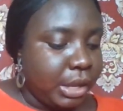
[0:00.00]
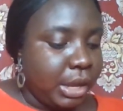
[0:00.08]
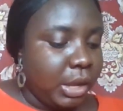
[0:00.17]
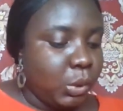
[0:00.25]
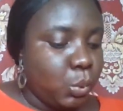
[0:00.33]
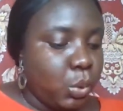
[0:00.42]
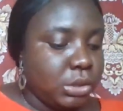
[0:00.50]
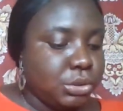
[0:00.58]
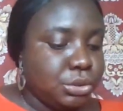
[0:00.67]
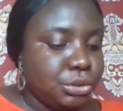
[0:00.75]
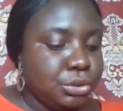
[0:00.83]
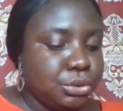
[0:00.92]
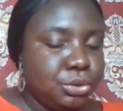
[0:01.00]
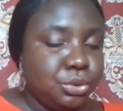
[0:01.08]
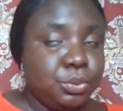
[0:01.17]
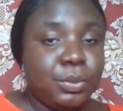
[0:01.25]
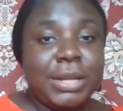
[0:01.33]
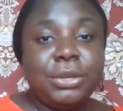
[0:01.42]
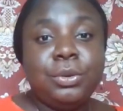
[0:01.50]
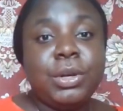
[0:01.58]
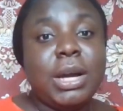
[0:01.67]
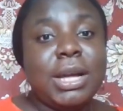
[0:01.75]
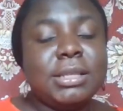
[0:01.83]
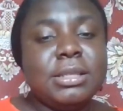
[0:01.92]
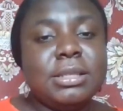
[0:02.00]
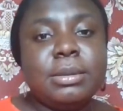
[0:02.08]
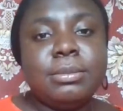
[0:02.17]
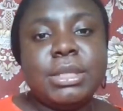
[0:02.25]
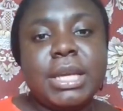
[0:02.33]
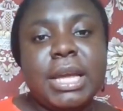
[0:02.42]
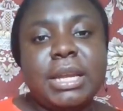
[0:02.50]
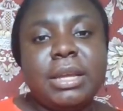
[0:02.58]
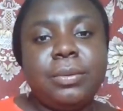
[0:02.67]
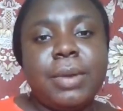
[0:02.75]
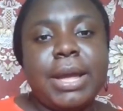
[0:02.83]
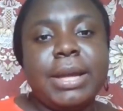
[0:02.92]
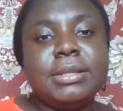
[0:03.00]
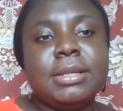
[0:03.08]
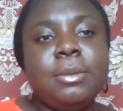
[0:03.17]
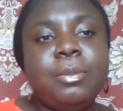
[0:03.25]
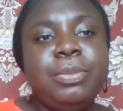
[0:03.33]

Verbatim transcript: And what do you do when you can't seem to get it right?